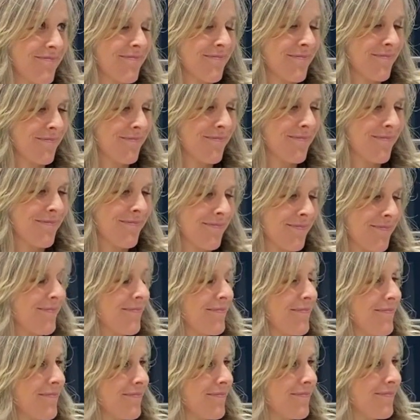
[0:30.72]

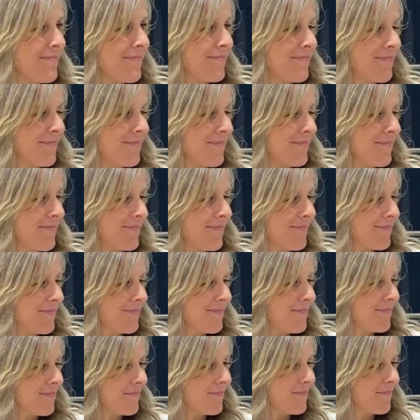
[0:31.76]

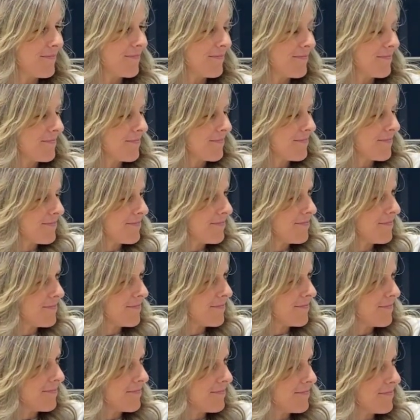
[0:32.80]

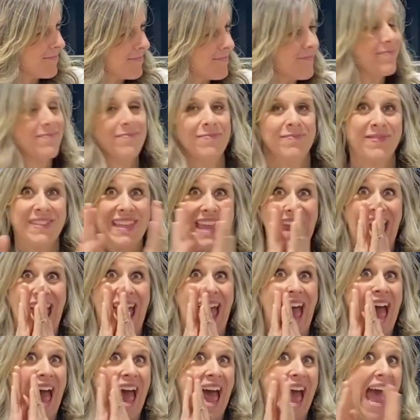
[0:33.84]

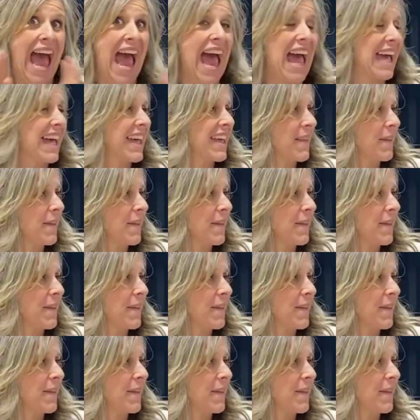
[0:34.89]
[no speech]